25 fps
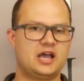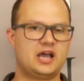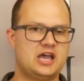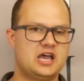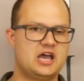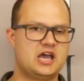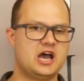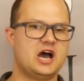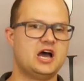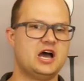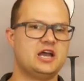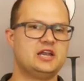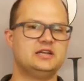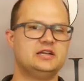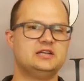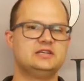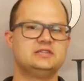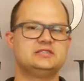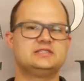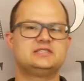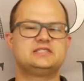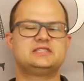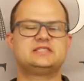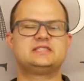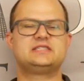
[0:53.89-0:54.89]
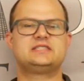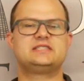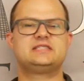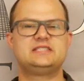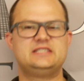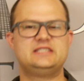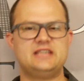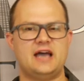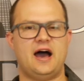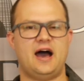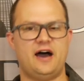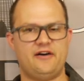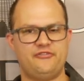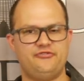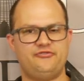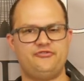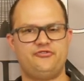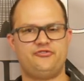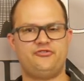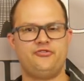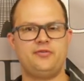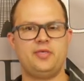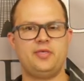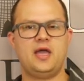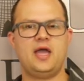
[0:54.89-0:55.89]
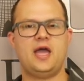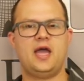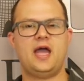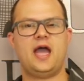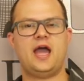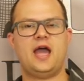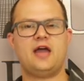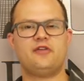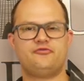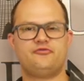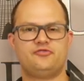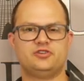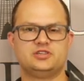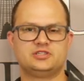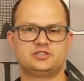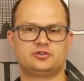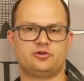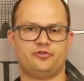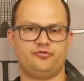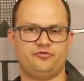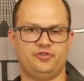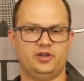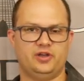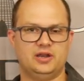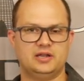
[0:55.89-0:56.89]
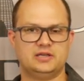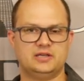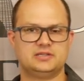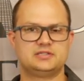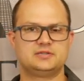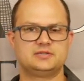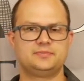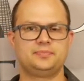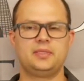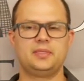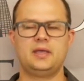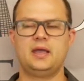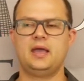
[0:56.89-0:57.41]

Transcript: gun stuff and physical fitness.